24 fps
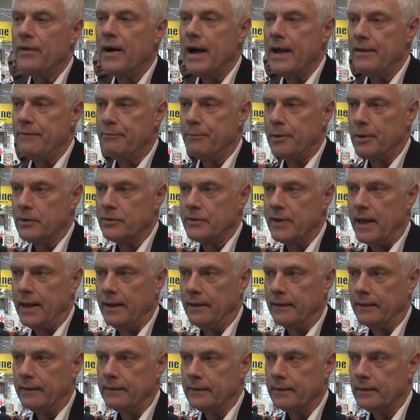
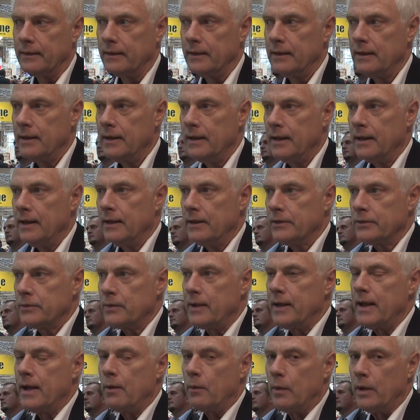5%.
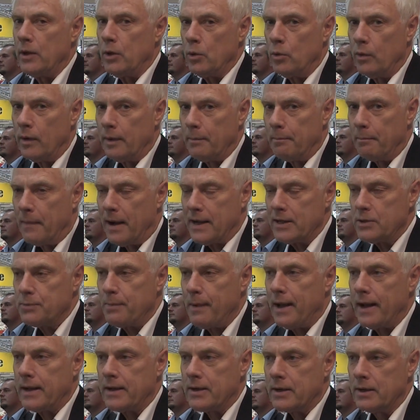to here we do it much
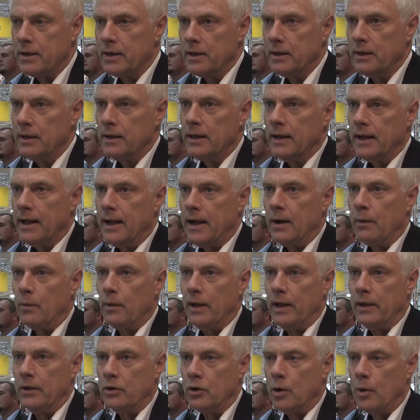better and
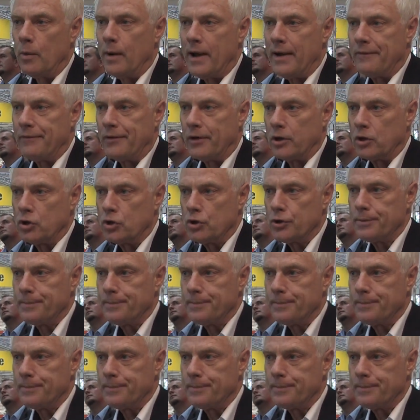with no effort.